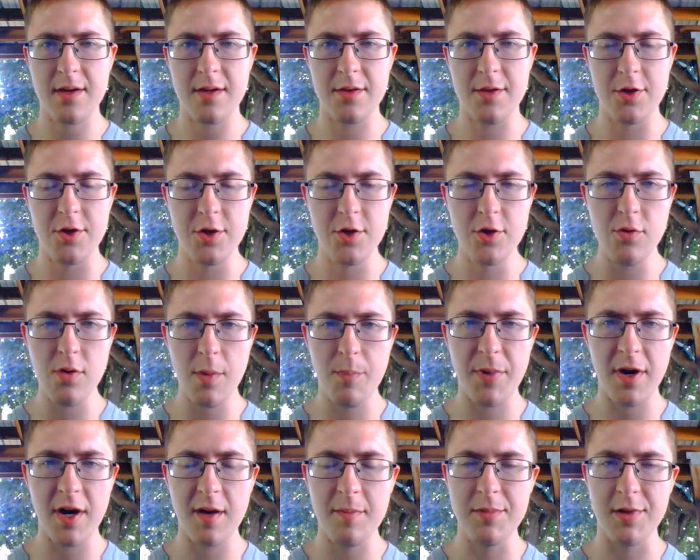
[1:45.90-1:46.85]
the New
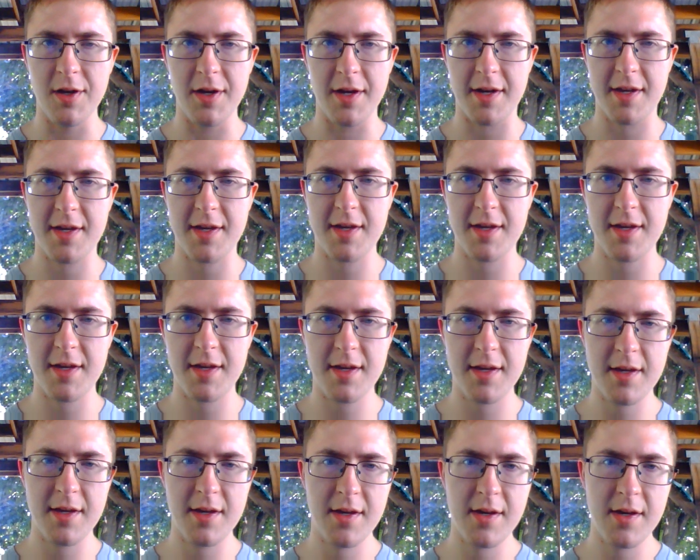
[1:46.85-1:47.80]
Republic
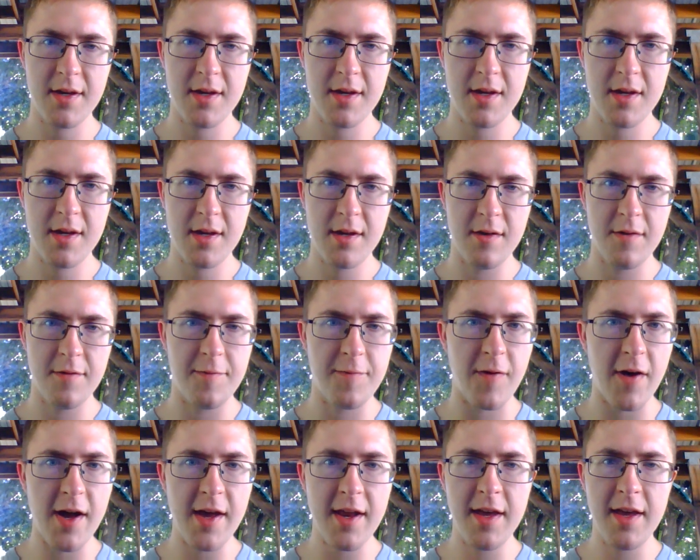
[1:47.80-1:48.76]

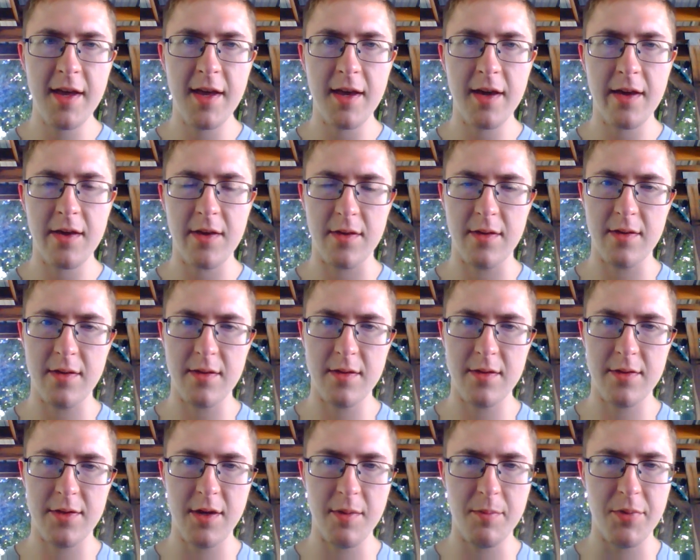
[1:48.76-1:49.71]
fighting
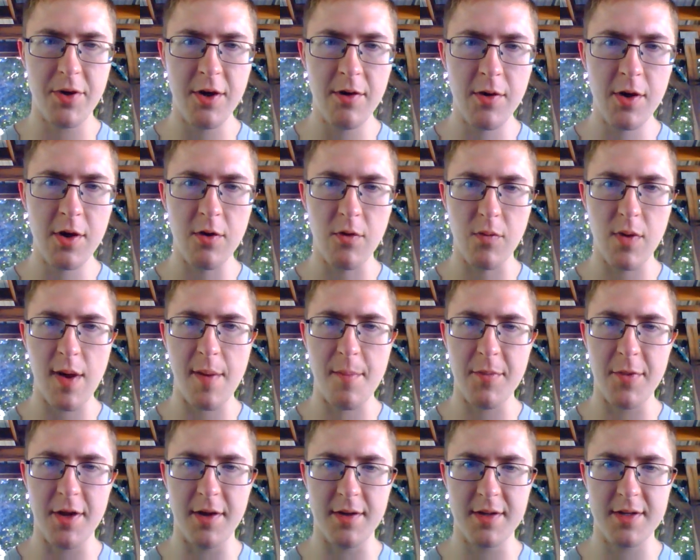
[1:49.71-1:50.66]
the Imperial
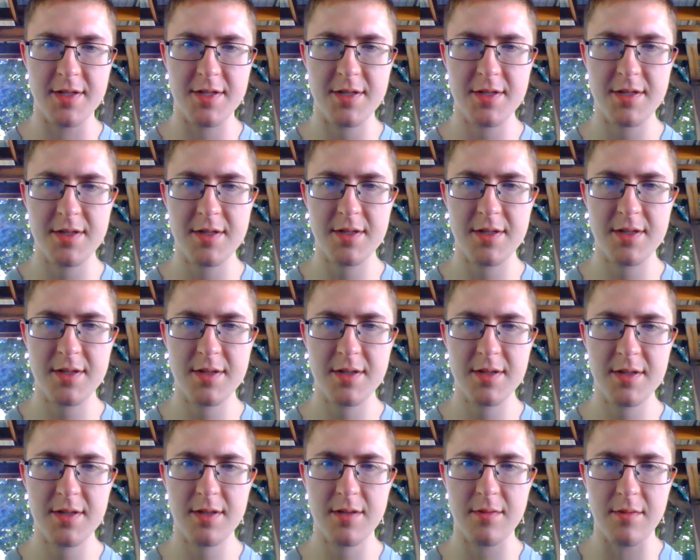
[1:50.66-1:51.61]
Remnant.
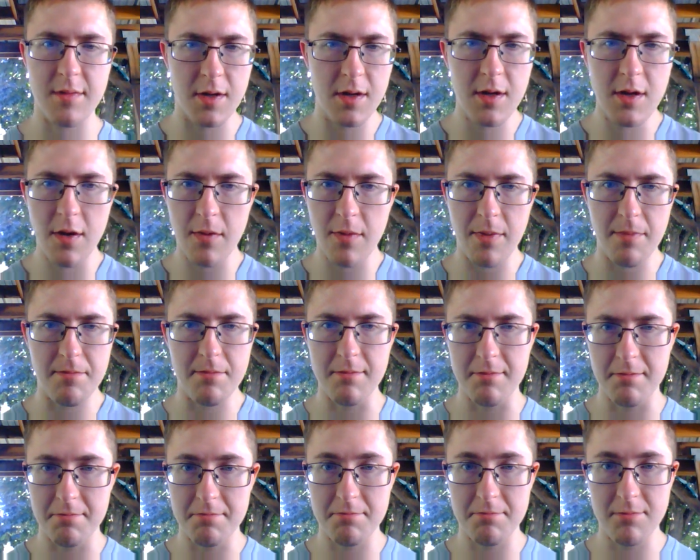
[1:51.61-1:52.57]
And you know,
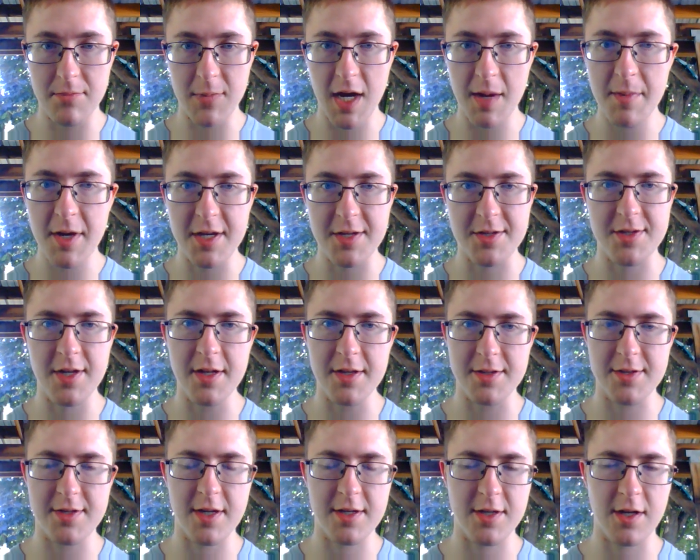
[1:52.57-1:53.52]
that makes
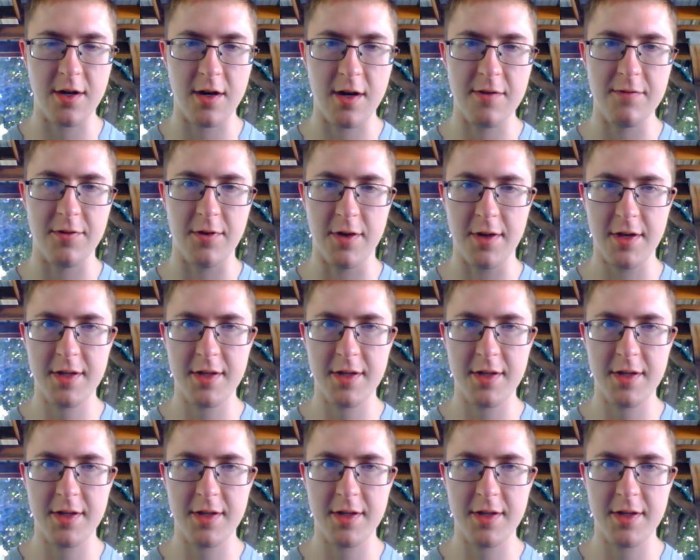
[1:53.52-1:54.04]
sense as a conflict.